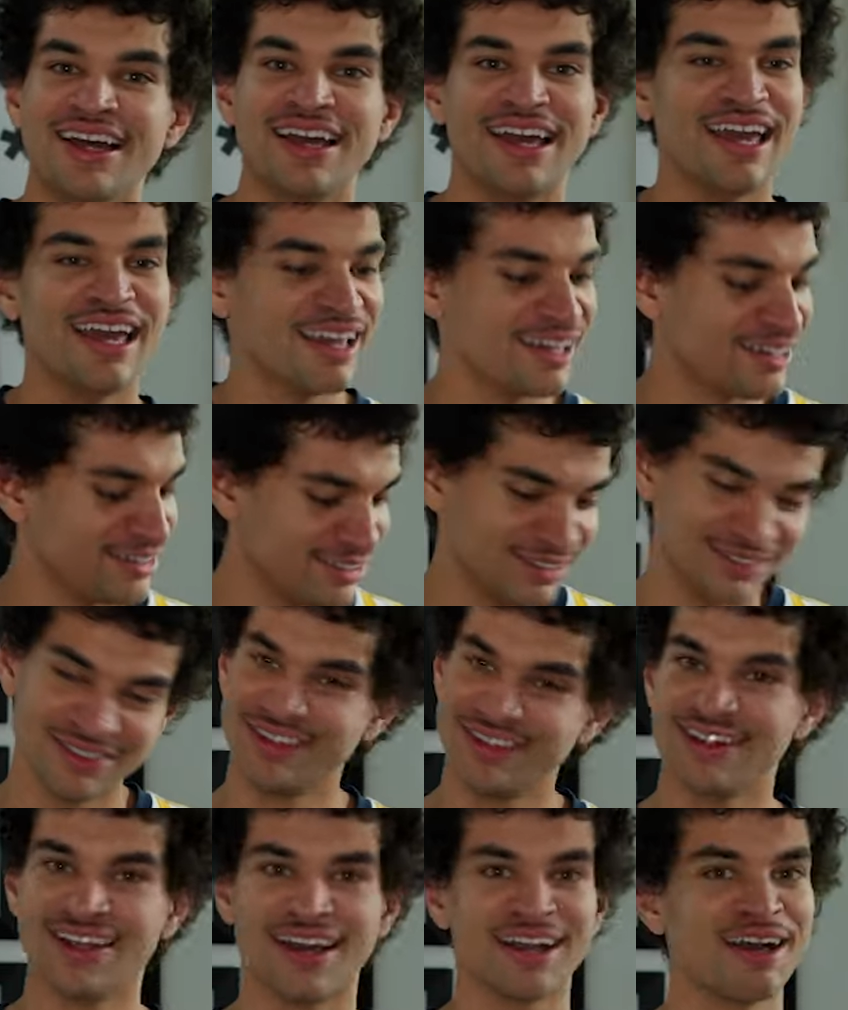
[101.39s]
And
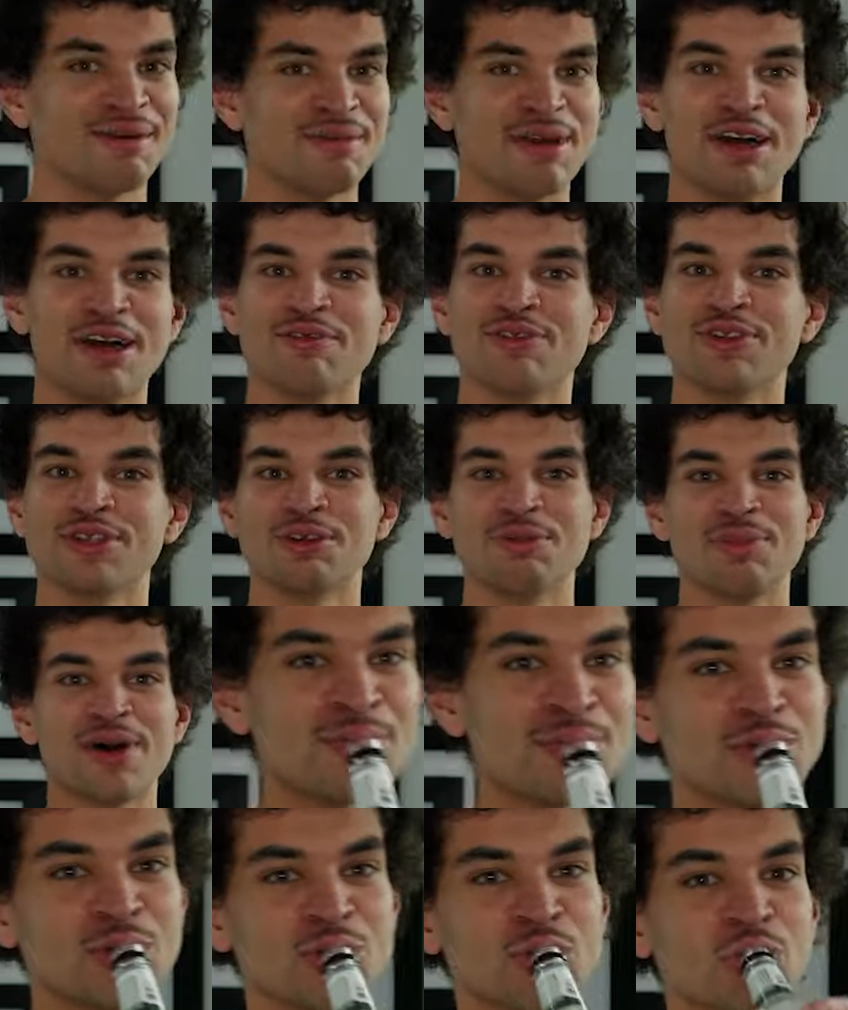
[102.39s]
I got my helpful little
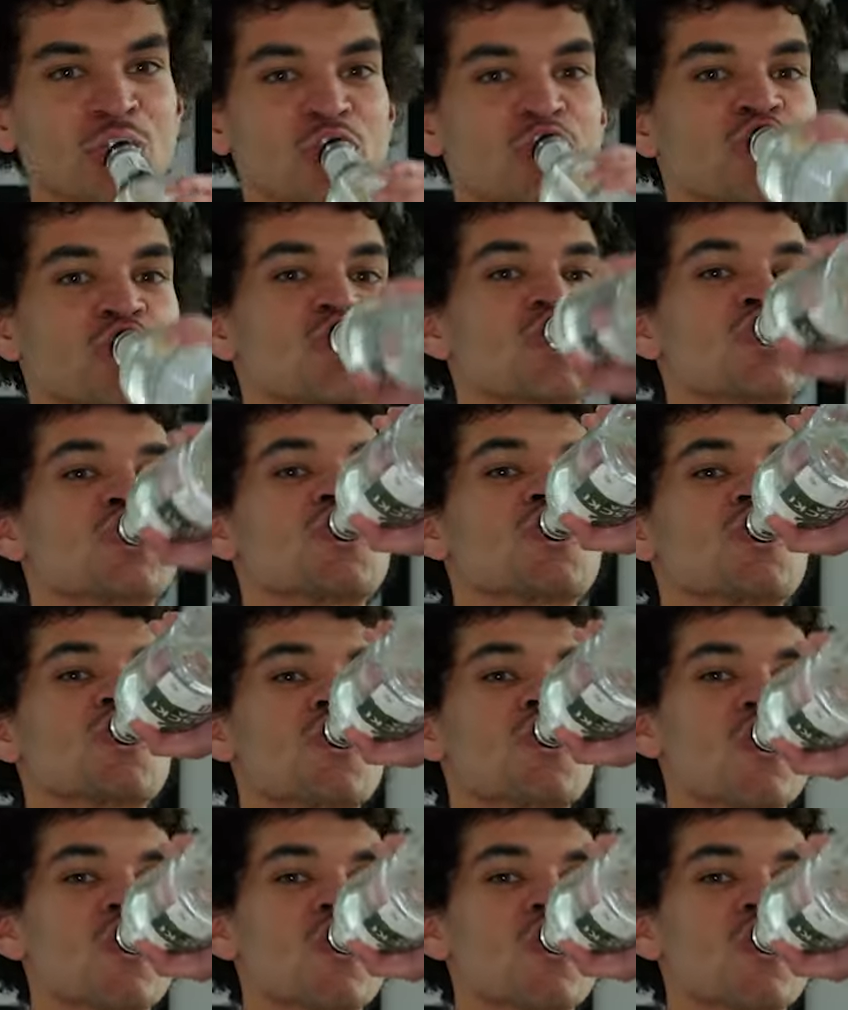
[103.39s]
buddy with me today, so.